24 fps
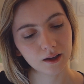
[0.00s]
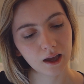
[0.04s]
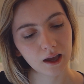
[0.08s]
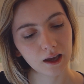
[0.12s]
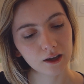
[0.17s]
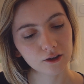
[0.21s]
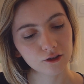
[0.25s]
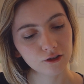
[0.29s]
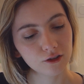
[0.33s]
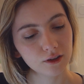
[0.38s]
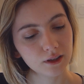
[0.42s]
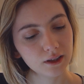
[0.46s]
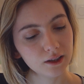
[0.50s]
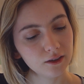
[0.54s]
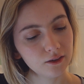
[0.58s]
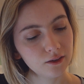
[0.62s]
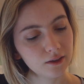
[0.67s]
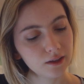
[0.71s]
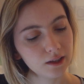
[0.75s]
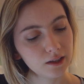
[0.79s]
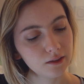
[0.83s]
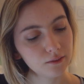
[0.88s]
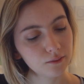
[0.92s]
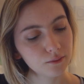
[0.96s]
Actually,
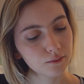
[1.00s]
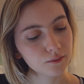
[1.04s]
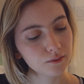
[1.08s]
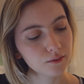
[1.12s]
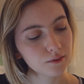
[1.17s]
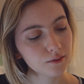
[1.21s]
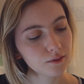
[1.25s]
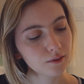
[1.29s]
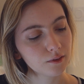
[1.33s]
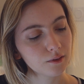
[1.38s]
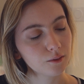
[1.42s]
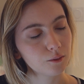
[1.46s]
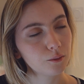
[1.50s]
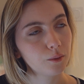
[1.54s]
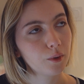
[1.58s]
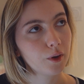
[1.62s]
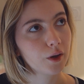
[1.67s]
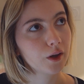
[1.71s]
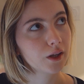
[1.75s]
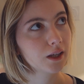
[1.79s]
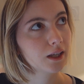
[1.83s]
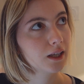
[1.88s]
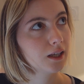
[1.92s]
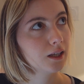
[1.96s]
it's even
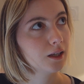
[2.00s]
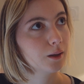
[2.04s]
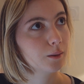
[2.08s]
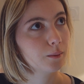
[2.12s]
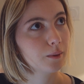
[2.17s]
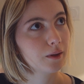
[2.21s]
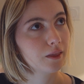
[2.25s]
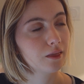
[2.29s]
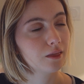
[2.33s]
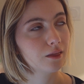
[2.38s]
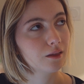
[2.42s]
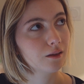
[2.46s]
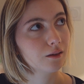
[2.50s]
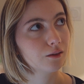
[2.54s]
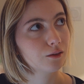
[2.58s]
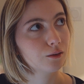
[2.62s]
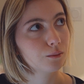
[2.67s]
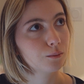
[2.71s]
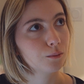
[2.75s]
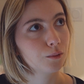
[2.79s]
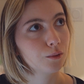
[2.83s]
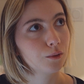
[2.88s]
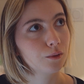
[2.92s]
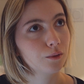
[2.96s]
working with
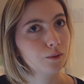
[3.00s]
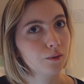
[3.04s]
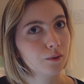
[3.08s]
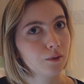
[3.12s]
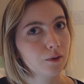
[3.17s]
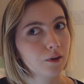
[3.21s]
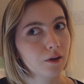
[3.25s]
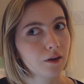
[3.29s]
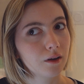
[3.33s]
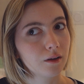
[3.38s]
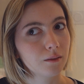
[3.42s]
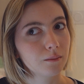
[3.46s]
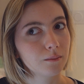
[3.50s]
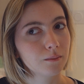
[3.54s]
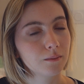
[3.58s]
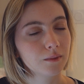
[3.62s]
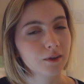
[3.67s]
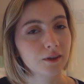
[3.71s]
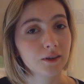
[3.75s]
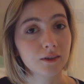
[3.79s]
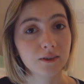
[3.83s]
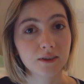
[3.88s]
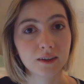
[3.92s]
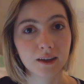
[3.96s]
small
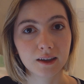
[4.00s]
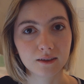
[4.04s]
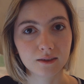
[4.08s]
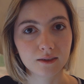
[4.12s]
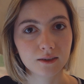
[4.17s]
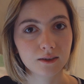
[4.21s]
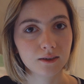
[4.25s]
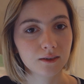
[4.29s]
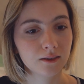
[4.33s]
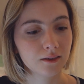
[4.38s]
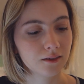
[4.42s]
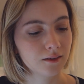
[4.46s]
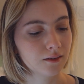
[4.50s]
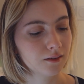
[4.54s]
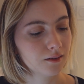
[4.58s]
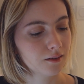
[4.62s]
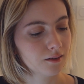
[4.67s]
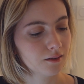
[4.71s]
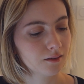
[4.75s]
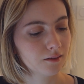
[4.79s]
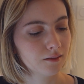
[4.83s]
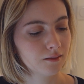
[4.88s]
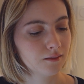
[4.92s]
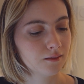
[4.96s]
cassettes,
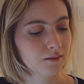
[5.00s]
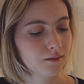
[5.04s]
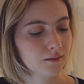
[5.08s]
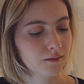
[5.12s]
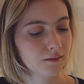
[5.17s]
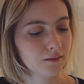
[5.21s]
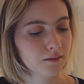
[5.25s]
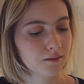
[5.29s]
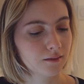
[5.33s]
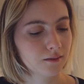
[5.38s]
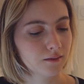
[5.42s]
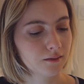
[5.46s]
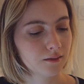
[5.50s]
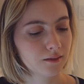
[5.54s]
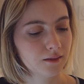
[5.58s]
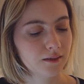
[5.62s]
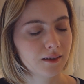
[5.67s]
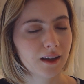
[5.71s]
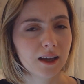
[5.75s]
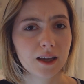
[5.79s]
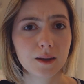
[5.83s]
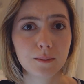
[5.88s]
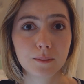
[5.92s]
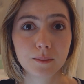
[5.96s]

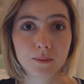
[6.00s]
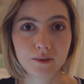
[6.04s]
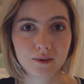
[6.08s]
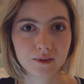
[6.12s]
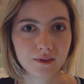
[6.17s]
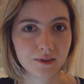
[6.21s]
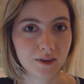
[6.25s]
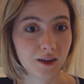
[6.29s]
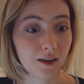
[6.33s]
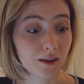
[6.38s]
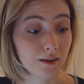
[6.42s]
tapes,